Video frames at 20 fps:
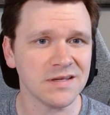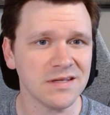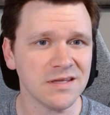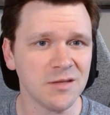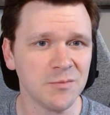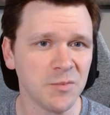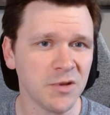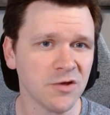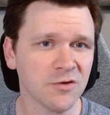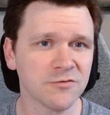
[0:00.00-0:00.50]

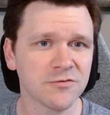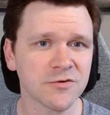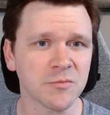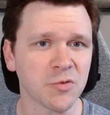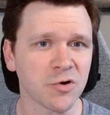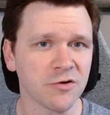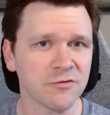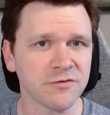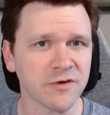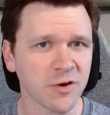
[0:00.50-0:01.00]
email from
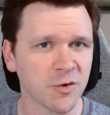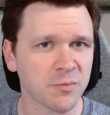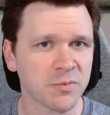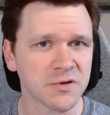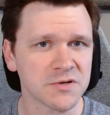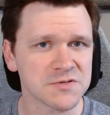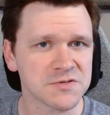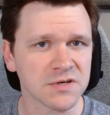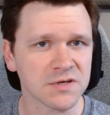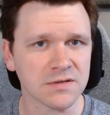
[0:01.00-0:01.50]
our
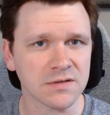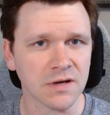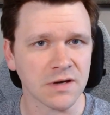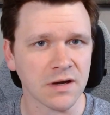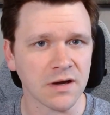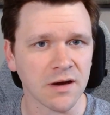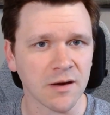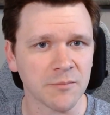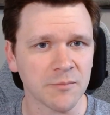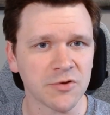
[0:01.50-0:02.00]

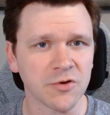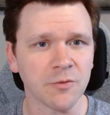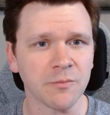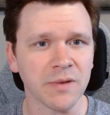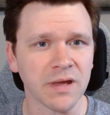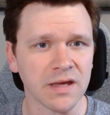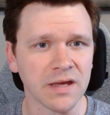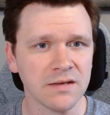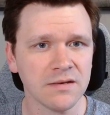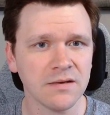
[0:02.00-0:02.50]
finalparsec.com
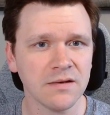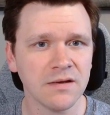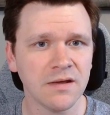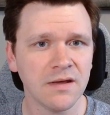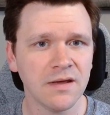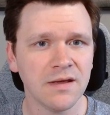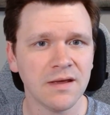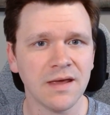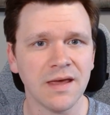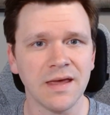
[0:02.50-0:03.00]
domain,
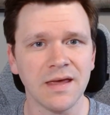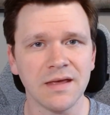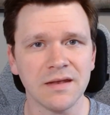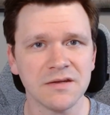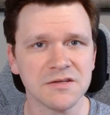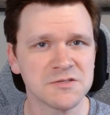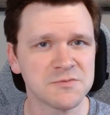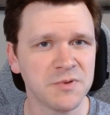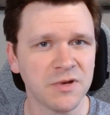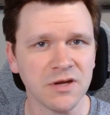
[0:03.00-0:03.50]
and
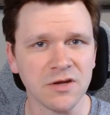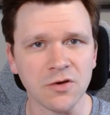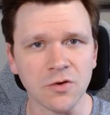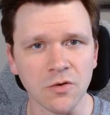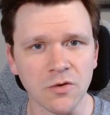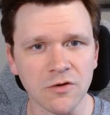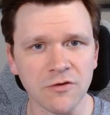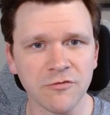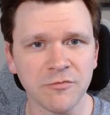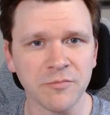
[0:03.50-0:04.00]
it's been a
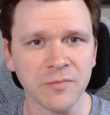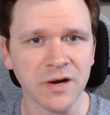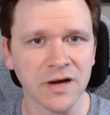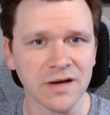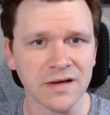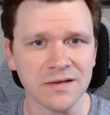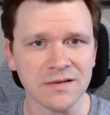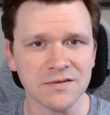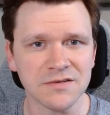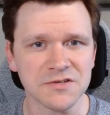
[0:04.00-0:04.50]
goal of
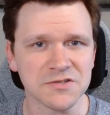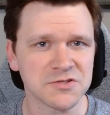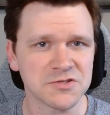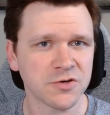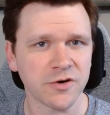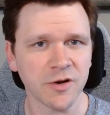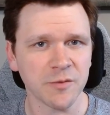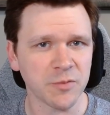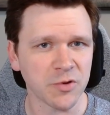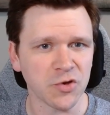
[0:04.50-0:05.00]
mine to
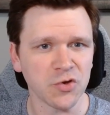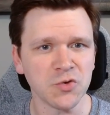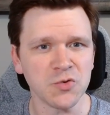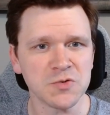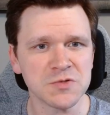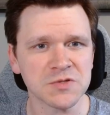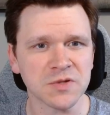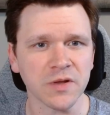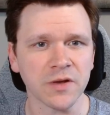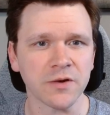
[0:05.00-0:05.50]
start up a
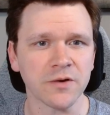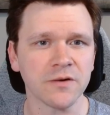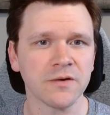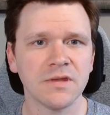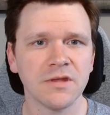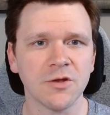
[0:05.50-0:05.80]
newsletter.